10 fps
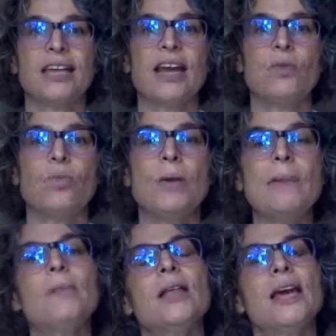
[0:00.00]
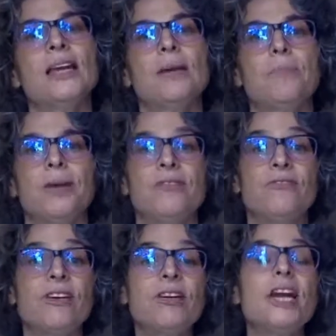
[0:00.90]
and people end up being
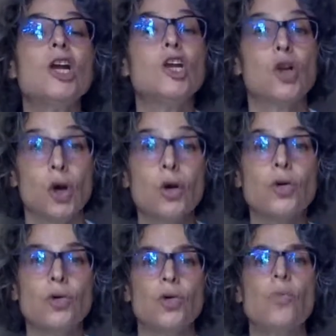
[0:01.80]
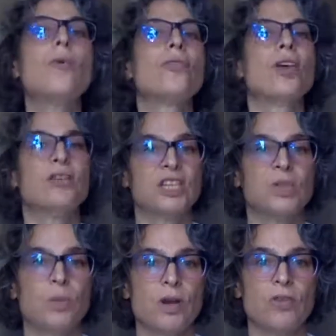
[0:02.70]
very alone with their
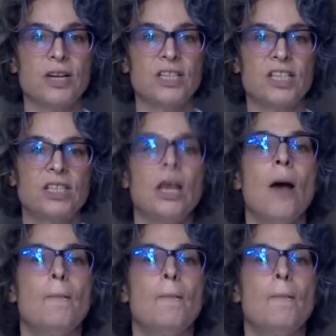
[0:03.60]
experiences